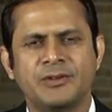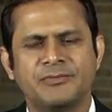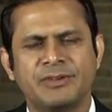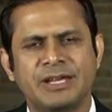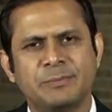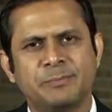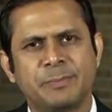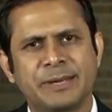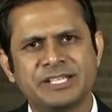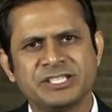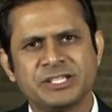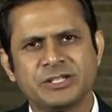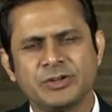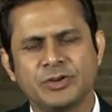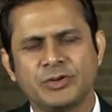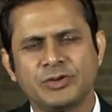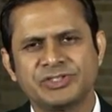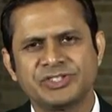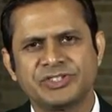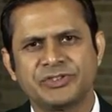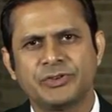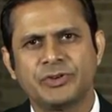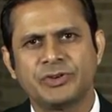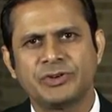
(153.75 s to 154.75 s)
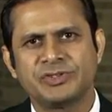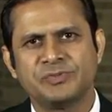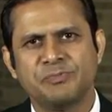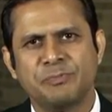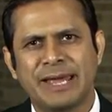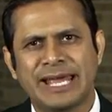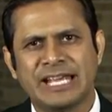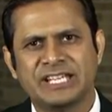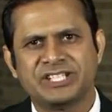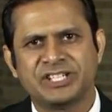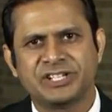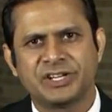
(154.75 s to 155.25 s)
When patient goes through
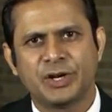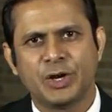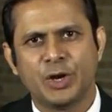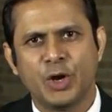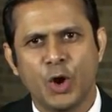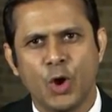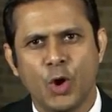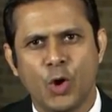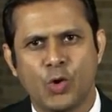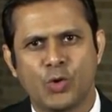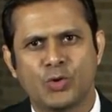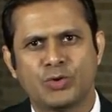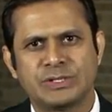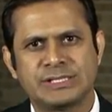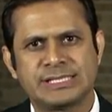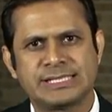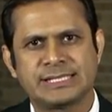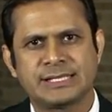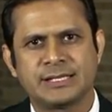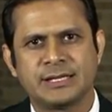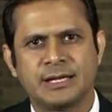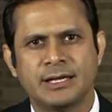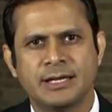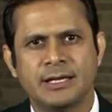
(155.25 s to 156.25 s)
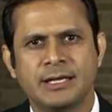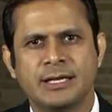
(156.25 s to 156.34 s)
major lows,